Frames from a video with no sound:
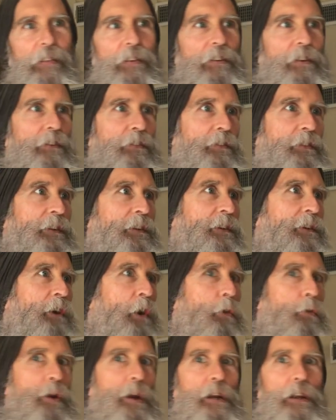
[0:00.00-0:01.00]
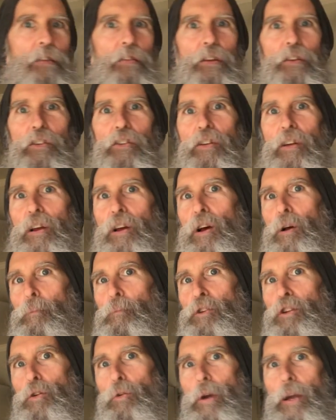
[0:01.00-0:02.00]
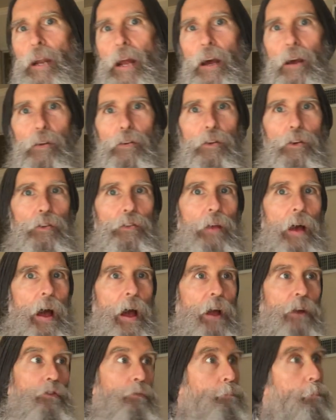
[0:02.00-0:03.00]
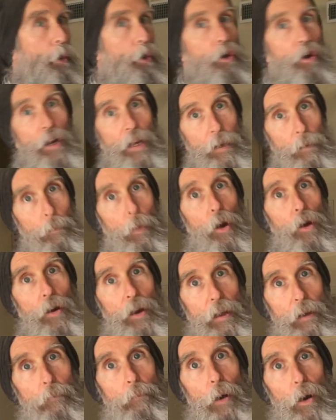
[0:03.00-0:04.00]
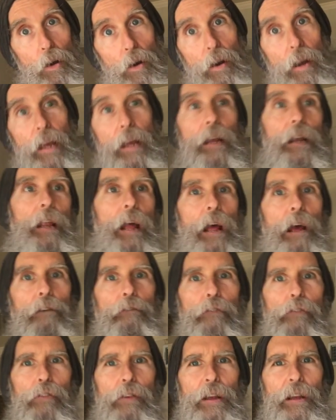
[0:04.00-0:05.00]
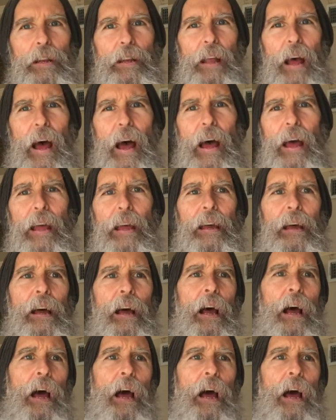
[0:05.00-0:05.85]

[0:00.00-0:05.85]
just going to the gym, doing exercise, burning every day.